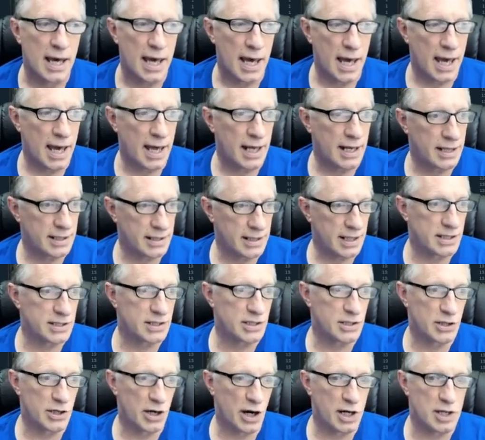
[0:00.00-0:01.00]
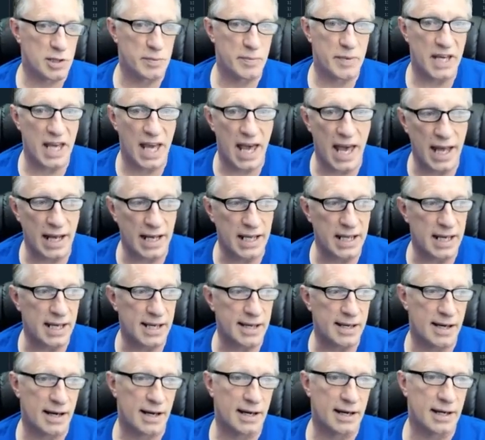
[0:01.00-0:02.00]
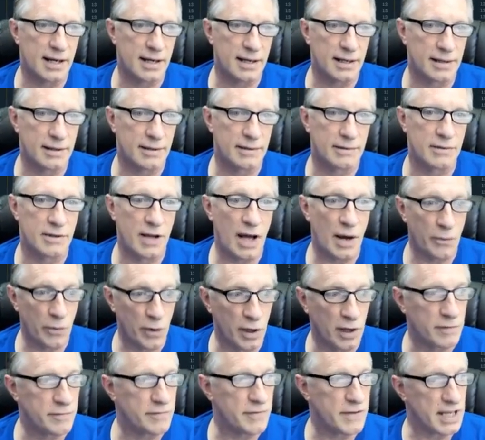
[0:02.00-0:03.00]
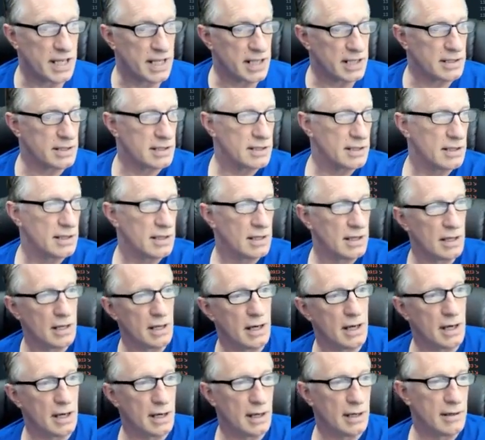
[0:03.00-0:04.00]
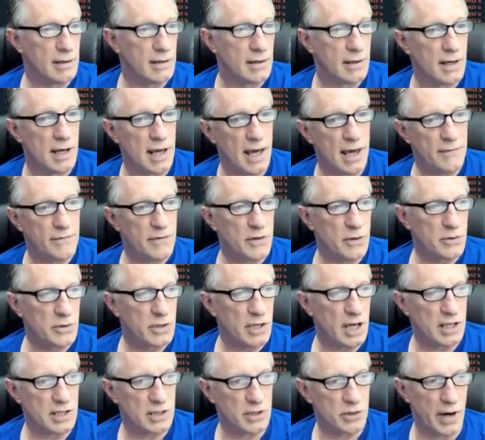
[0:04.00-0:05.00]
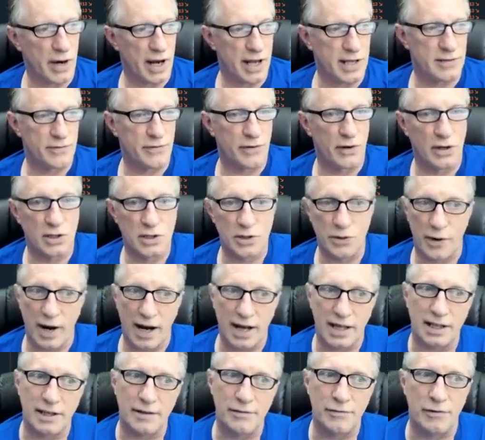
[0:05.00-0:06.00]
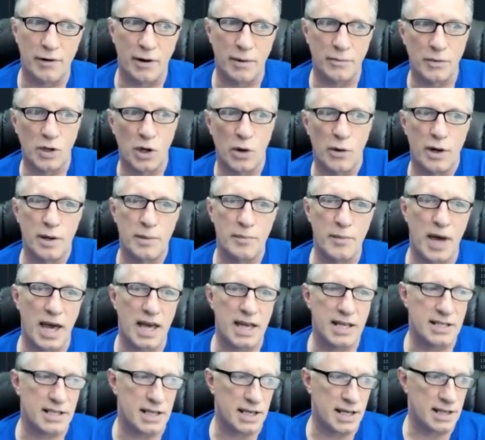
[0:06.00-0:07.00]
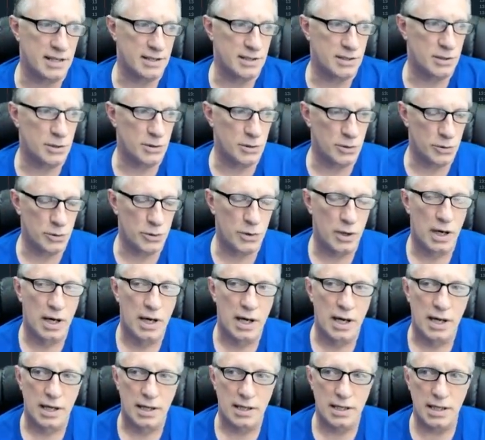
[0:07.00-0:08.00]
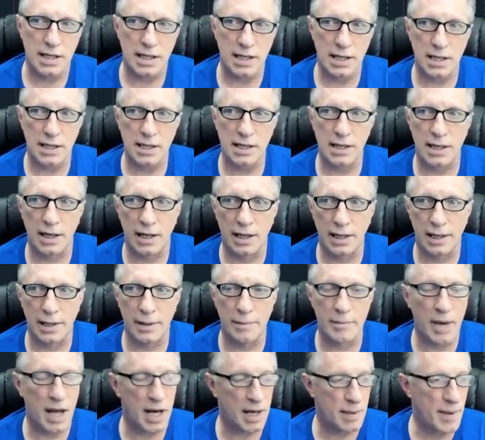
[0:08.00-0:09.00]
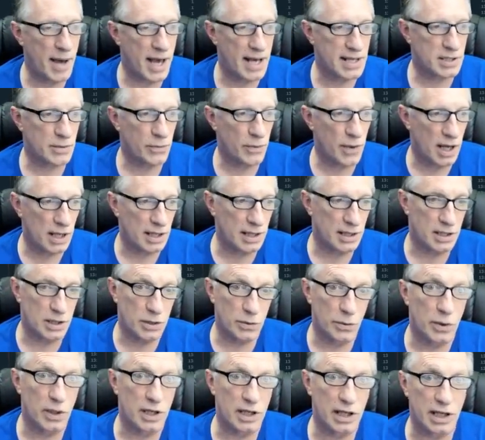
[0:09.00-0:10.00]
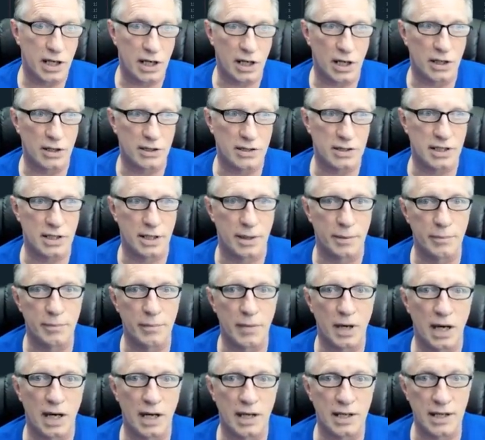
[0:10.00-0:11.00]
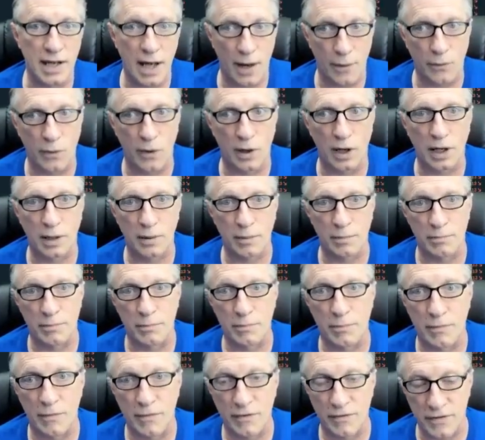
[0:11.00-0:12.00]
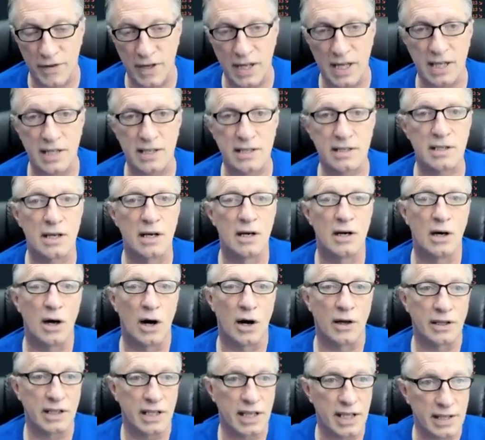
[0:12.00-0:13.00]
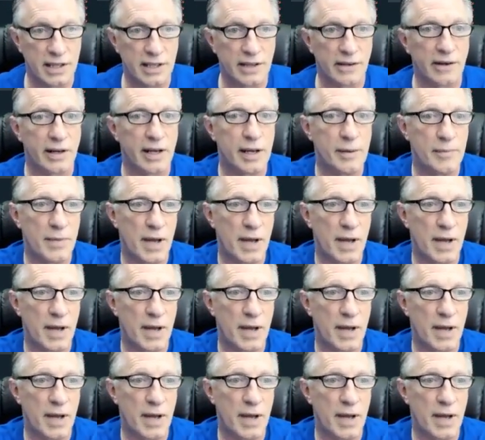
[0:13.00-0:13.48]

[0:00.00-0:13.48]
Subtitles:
and it doesn't charge me any network fees. If you just transfer directly from Coinbase into the MetaMask wallet, you would incur some network fees on the Ethereum